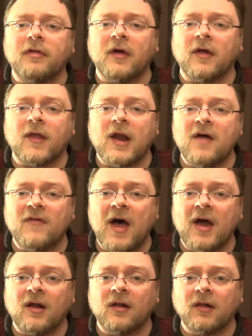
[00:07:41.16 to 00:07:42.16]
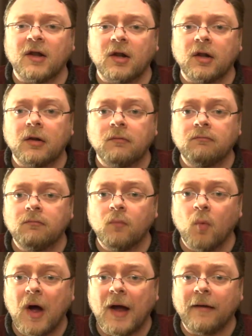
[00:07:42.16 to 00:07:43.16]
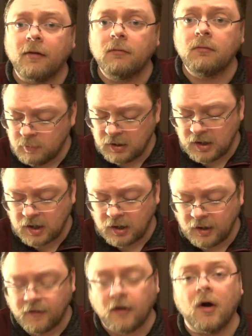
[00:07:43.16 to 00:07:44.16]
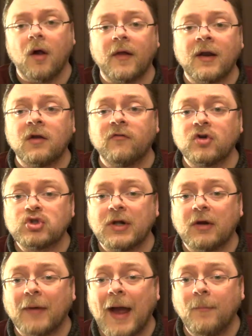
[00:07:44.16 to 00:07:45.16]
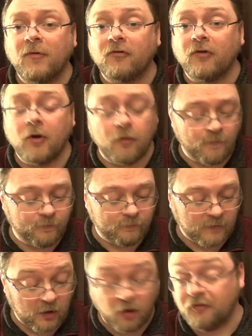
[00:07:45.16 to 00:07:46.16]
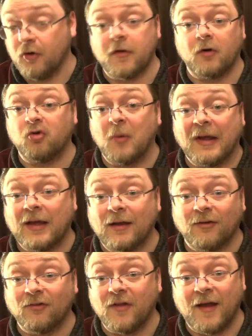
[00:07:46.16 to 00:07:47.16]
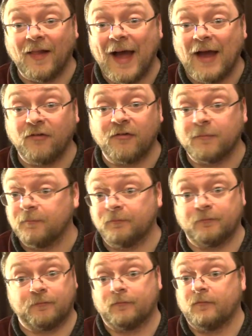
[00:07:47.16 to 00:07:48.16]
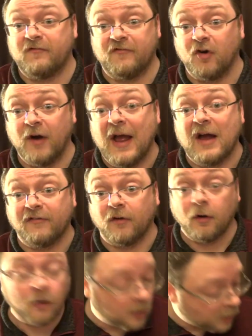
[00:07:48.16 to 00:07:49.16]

thing that I've had a little while, but luckily they're all individually wrapped, so... and also they're Twinkies, so they last forever.